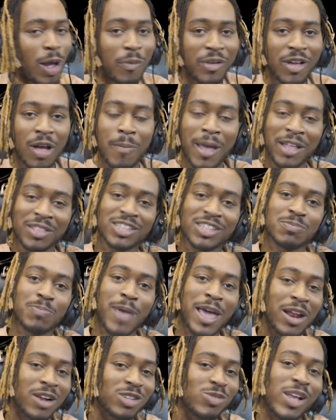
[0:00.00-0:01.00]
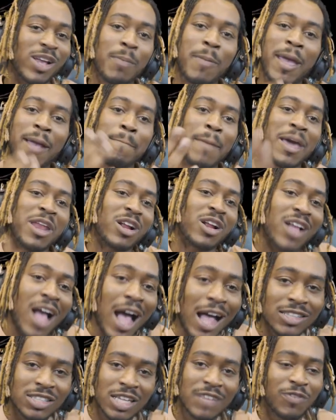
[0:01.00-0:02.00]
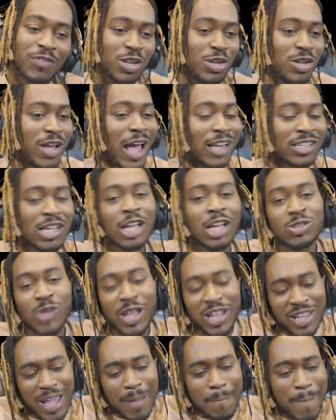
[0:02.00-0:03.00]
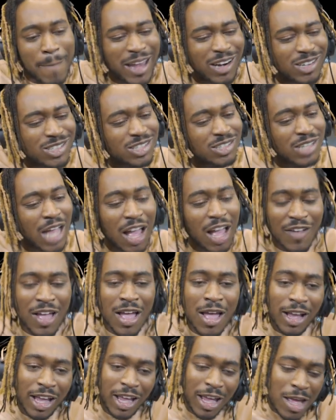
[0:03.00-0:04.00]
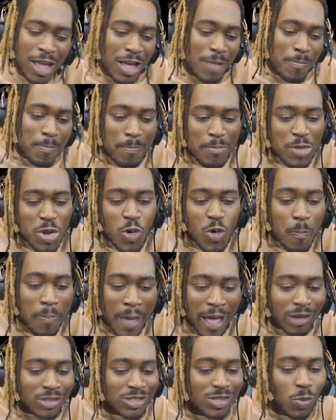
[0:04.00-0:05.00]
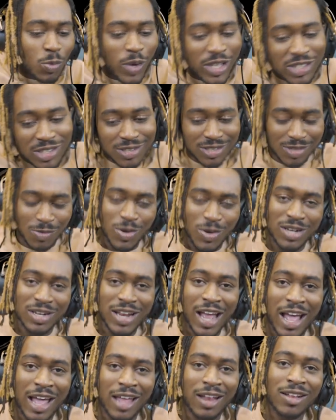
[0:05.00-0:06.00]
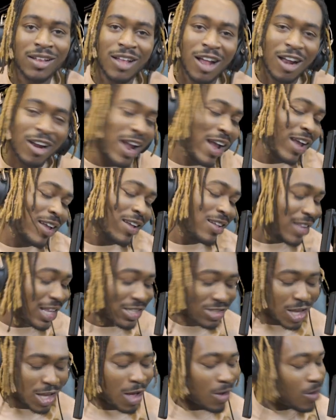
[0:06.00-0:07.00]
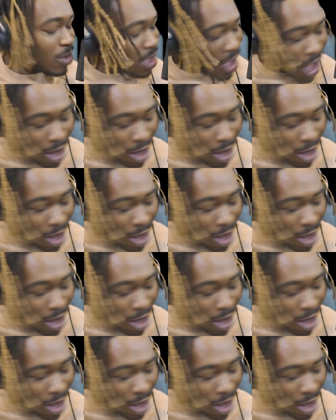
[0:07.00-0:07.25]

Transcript: We gonna make this better so I can make better content for you guys, so I can get better stuff, get new bells and whistles and whatnot. All right, let's go.